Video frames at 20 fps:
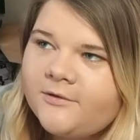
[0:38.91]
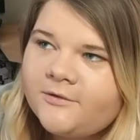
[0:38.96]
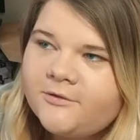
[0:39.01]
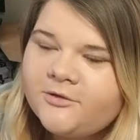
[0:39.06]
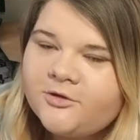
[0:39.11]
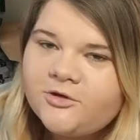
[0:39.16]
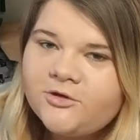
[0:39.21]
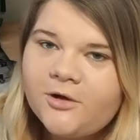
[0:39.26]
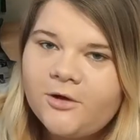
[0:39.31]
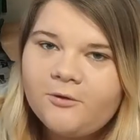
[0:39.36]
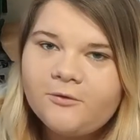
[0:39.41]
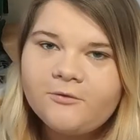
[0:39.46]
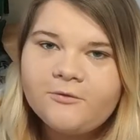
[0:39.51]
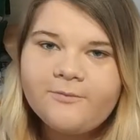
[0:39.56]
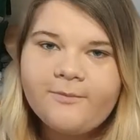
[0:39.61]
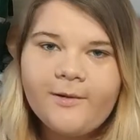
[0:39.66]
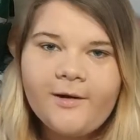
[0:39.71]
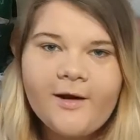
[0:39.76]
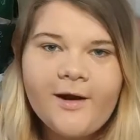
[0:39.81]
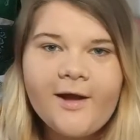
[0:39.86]

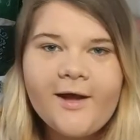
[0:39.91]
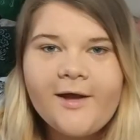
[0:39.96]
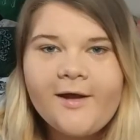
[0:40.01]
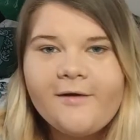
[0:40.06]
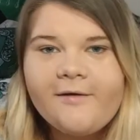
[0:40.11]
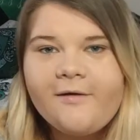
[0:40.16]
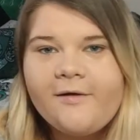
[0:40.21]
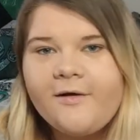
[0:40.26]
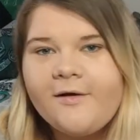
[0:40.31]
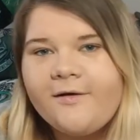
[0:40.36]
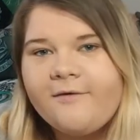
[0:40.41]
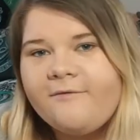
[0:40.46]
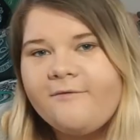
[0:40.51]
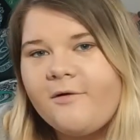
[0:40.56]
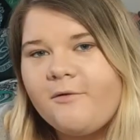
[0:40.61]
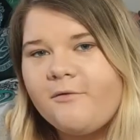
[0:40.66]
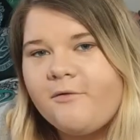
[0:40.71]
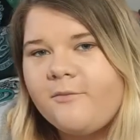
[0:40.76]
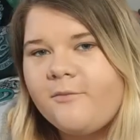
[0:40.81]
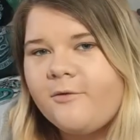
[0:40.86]
controlled by
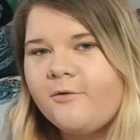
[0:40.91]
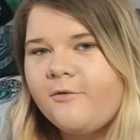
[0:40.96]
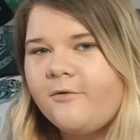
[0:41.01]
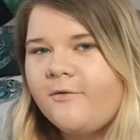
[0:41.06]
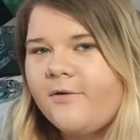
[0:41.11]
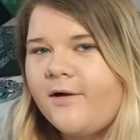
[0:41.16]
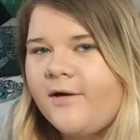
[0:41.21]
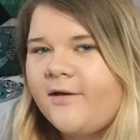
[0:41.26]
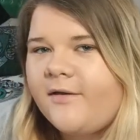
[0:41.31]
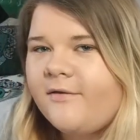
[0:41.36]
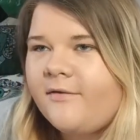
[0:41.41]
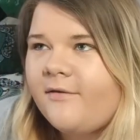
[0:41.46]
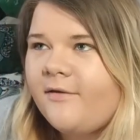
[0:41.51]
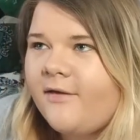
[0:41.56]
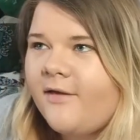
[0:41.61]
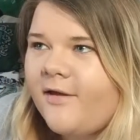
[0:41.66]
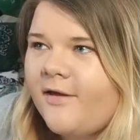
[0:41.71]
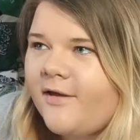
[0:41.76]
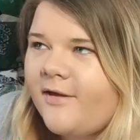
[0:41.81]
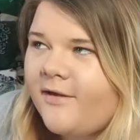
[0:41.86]
Voldemort. And,
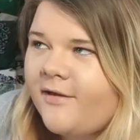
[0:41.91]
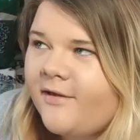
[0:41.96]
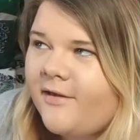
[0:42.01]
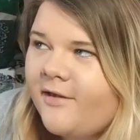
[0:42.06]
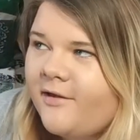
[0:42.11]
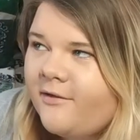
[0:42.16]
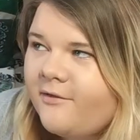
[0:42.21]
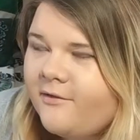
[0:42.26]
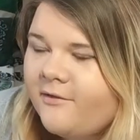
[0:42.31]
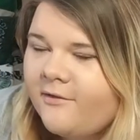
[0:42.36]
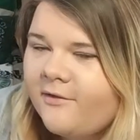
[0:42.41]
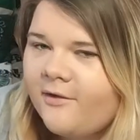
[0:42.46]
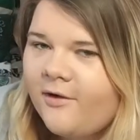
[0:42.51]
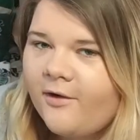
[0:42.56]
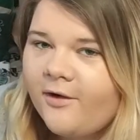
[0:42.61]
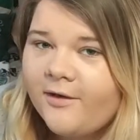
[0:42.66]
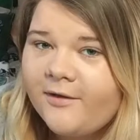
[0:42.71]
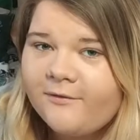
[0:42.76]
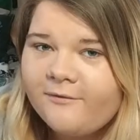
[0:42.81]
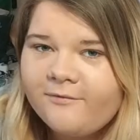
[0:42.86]
yeah, he
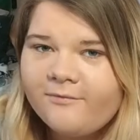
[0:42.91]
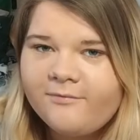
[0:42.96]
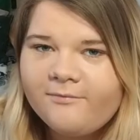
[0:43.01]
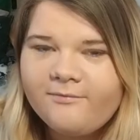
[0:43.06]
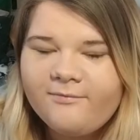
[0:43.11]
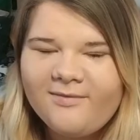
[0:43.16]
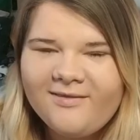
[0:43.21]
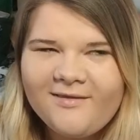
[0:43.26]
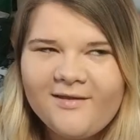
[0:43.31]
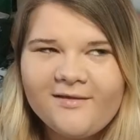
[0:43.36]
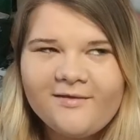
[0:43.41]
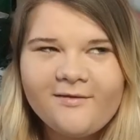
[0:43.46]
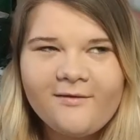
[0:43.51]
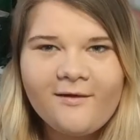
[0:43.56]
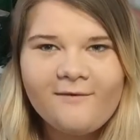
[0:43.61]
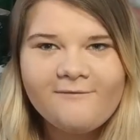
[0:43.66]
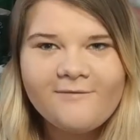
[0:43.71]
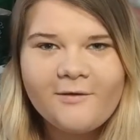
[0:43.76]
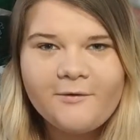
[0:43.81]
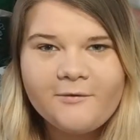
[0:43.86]
kind of did
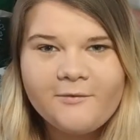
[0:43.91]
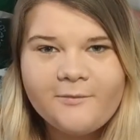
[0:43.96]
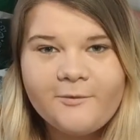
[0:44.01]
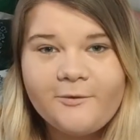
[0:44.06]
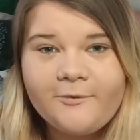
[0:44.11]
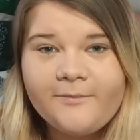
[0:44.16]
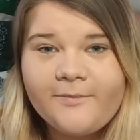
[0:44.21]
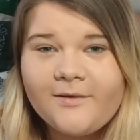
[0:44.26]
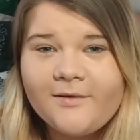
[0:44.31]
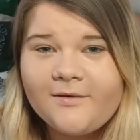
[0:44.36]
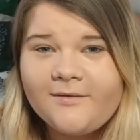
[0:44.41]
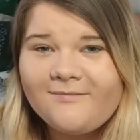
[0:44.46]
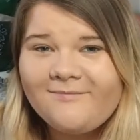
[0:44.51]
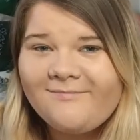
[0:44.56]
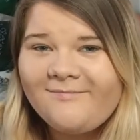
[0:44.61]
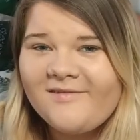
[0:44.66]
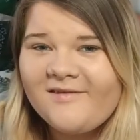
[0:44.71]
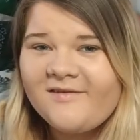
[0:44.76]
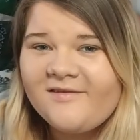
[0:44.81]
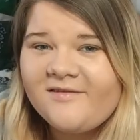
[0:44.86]
like Voldemort, but
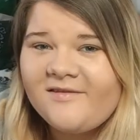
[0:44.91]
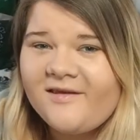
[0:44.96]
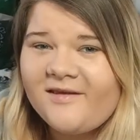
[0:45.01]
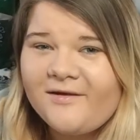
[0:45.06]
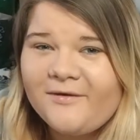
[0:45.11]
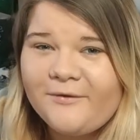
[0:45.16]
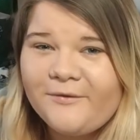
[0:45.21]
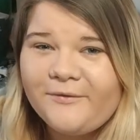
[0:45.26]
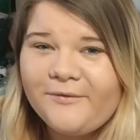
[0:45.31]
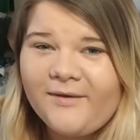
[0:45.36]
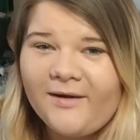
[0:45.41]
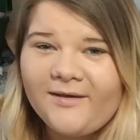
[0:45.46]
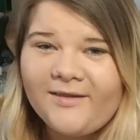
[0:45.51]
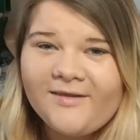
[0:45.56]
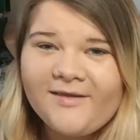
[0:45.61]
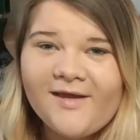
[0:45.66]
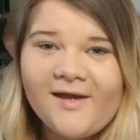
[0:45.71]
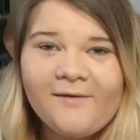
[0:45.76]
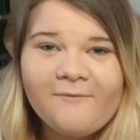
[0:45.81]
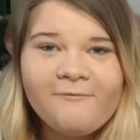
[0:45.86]
still, I
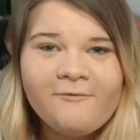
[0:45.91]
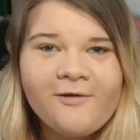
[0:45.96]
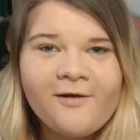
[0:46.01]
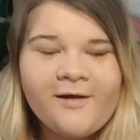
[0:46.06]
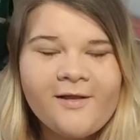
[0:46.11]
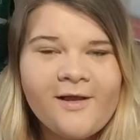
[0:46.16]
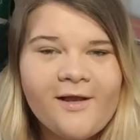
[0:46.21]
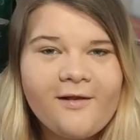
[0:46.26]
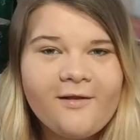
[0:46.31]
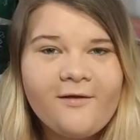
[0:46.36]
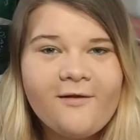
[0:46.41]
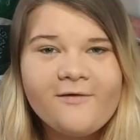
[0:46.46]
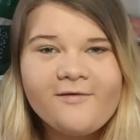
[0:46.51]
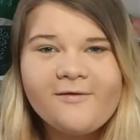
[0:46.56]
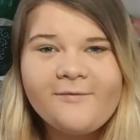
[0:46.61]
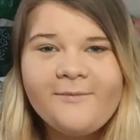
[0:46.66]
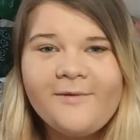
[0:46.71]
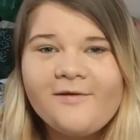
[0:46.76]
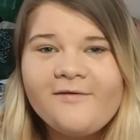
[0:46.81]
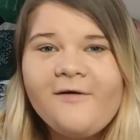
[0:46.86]
didn't really
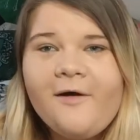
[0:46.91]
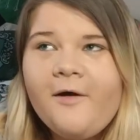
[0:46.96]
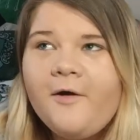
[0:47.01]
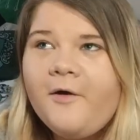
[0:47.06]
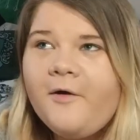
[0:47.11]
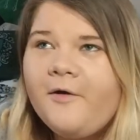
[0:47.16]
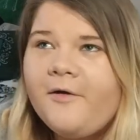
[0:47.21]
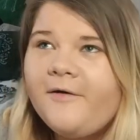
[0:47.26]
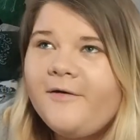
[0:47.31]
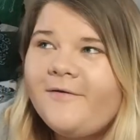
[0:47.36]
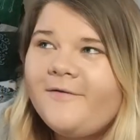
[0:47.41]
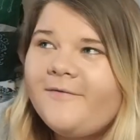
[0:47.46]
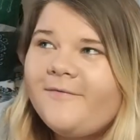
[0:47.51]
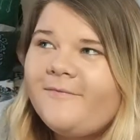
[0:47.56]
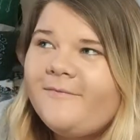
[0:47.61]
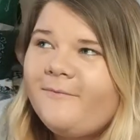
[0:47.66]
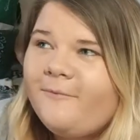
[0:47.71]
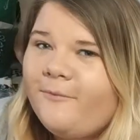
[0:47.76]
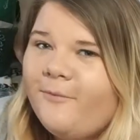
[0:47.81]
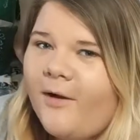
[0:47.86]
class him as
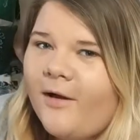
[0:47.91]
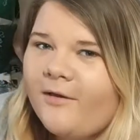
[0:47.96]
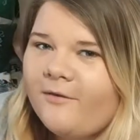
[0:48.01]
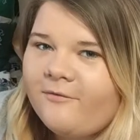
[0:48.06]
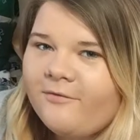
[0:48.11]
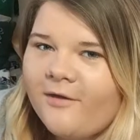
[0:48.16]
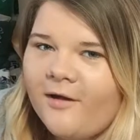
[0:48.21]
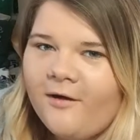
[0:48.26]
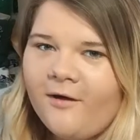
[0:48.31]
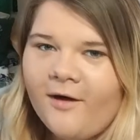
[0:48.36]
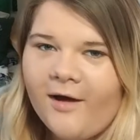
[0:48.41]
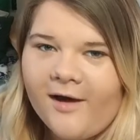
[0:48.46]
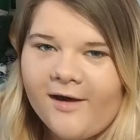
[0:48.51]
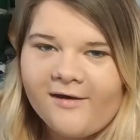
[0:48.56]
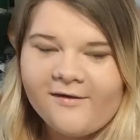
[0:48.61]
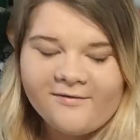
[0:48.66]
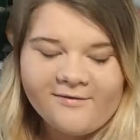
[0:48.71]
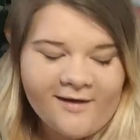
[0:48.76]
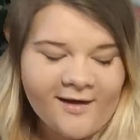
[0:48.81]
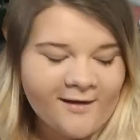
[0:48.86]
one of the
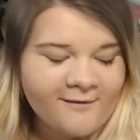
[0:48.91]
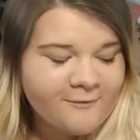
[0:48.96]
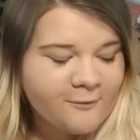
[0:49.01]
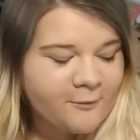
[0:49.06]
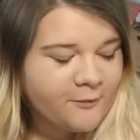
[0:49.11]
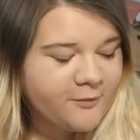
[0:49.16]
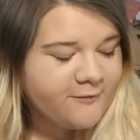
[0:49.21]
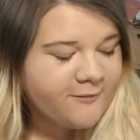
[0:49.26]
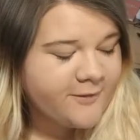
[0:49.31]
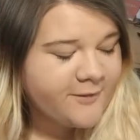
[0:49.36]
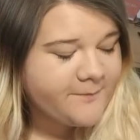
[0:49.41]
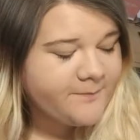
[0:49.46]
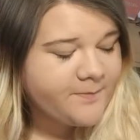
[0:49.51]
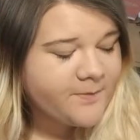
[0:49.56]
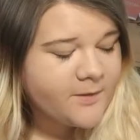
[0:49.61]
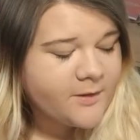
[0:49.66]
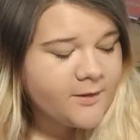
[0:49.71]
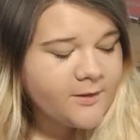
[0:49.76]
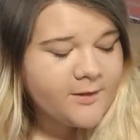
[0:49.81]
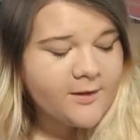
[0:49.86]
highest out of all of them.
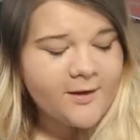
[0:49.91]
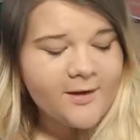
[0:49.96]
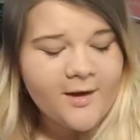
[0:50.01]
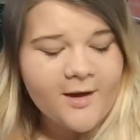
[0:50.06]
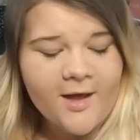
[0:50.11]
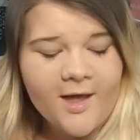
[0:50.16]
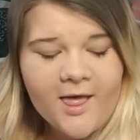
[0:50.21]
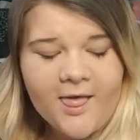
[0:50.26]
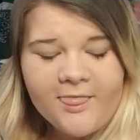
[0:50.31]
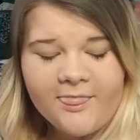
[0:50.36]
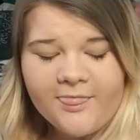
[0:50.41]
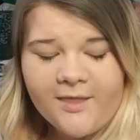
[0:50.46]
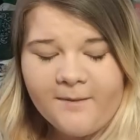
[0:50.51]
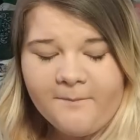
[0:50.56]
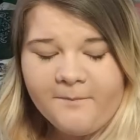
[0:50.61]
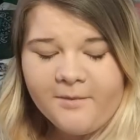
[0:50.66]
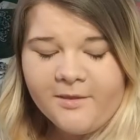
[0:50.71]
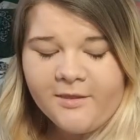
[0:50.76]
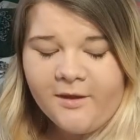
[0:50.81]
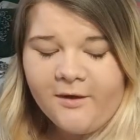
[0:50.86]

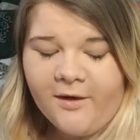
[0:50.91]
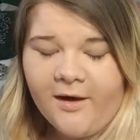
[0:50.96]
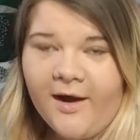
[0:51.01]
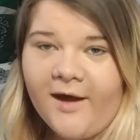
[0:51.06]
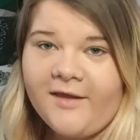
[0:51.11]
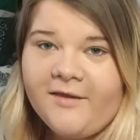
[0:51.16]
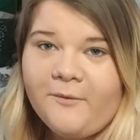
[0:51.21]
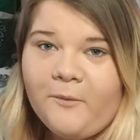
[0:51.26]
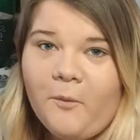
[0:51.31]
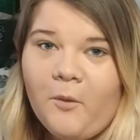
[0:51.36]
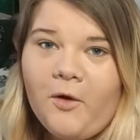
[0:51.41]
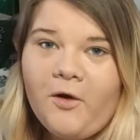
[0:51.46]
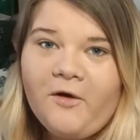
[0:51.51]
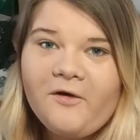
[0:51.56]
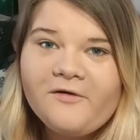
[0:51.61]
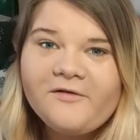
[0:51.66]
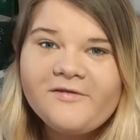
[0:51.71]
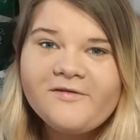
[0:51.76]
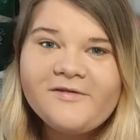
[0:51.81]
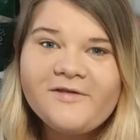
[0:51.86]
Number 9
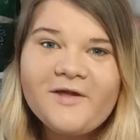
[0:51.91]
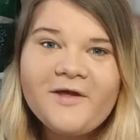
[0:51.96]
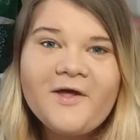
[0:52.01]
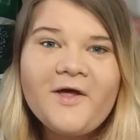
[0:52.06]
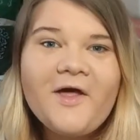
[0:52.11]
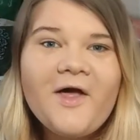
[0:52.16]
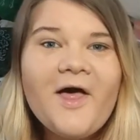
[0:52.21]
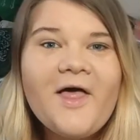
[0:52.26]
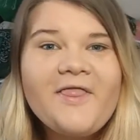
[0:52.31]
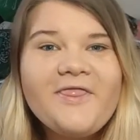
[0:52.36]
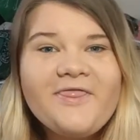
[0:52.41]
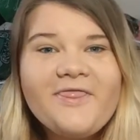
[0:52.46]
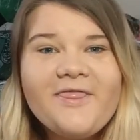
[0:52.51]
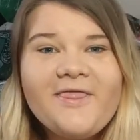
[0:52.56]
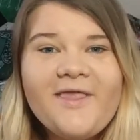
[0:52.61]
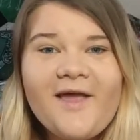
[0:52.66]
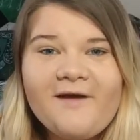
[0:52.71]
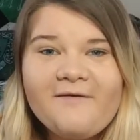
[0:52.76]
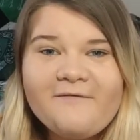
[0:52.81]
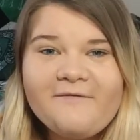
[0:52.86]
was the
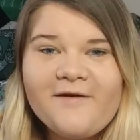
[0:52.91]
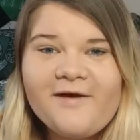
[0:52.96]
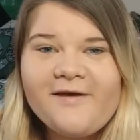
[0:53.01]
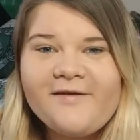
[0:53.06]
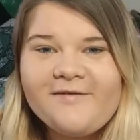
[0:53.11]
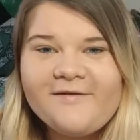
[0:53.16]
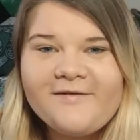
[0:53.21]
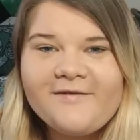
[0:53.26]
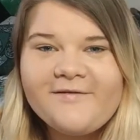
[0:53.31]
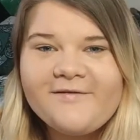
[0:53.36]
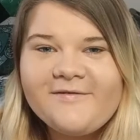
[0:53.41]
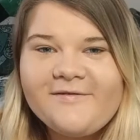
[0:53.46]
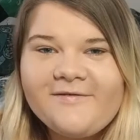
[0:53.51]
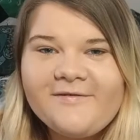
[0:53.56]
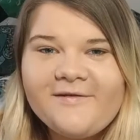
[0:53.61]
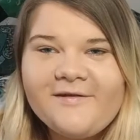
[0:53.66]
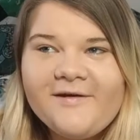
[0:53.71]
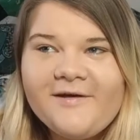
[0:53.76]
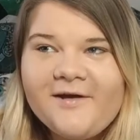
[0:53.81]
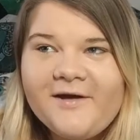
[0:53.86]
Death
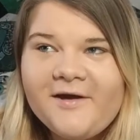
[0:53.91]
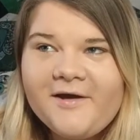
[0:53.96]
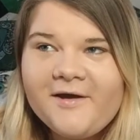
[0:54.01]
Eaters.